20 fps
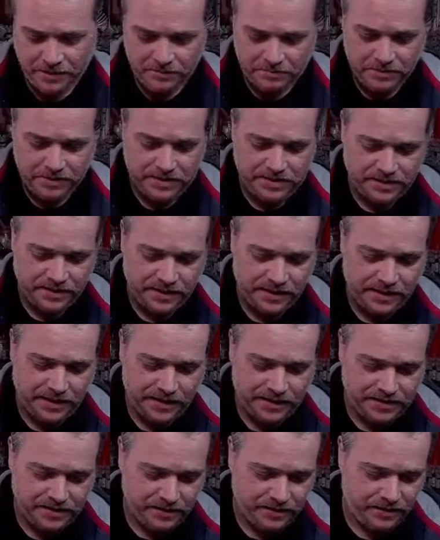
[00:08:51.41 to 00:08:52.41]

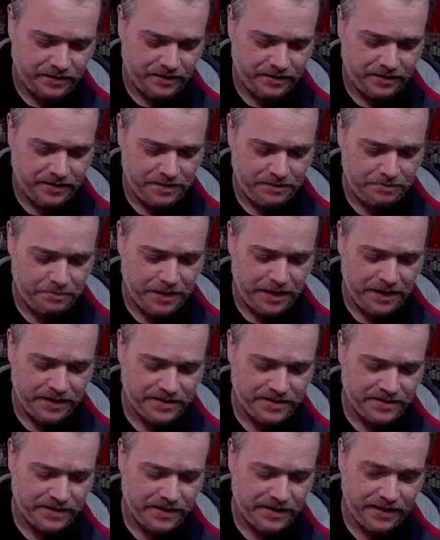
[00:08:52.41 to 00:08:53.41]
Besides, on the back
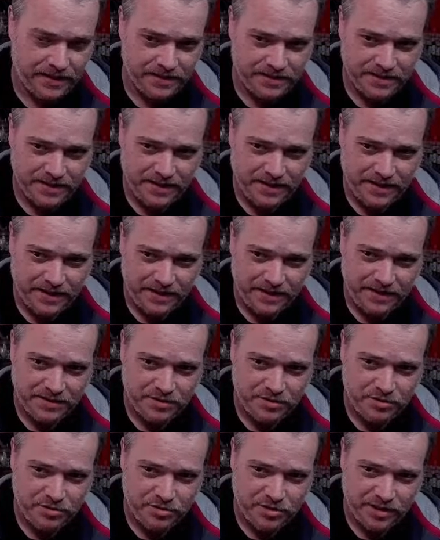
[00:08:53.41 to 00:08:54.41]
sides,
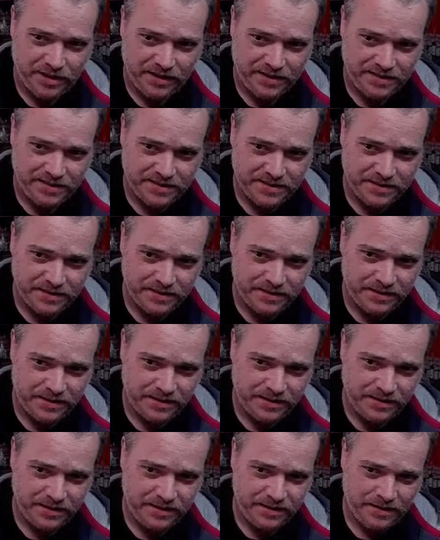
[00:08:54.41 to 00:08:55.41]
it's just
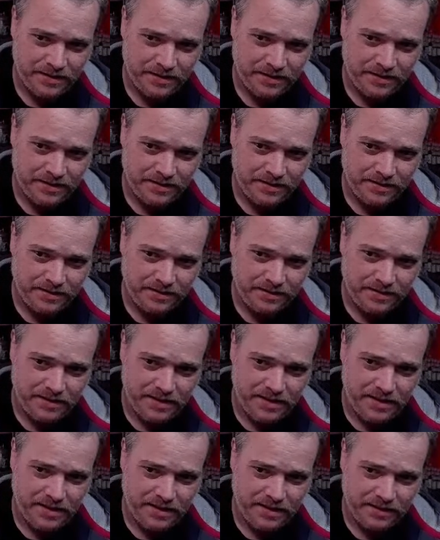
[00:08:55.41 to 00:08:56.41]

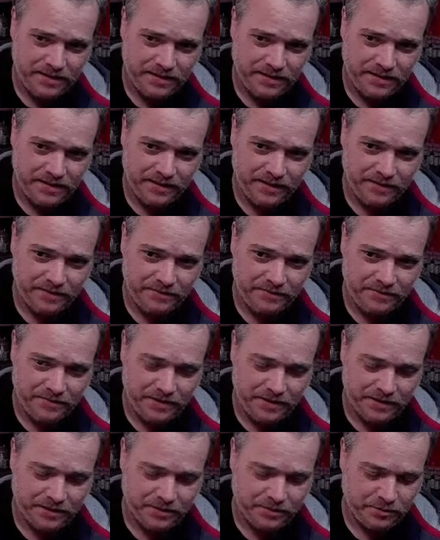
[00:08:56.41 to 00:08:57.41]
the kind of
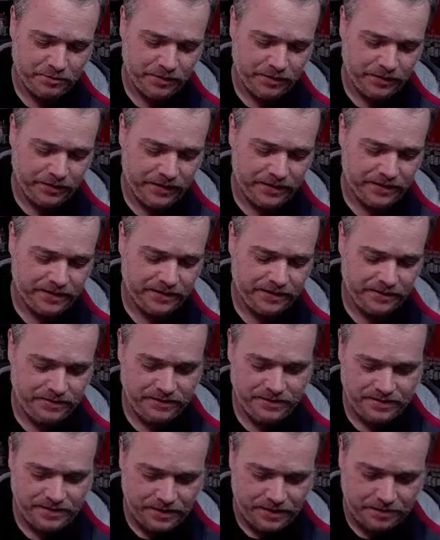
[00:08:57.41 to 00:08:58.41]
acrylic
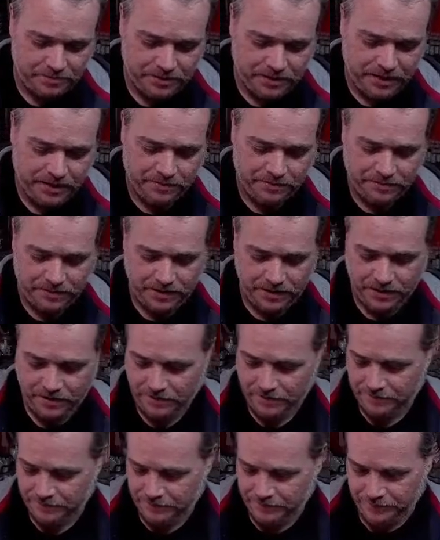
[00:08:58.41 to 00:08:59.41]
top cap there.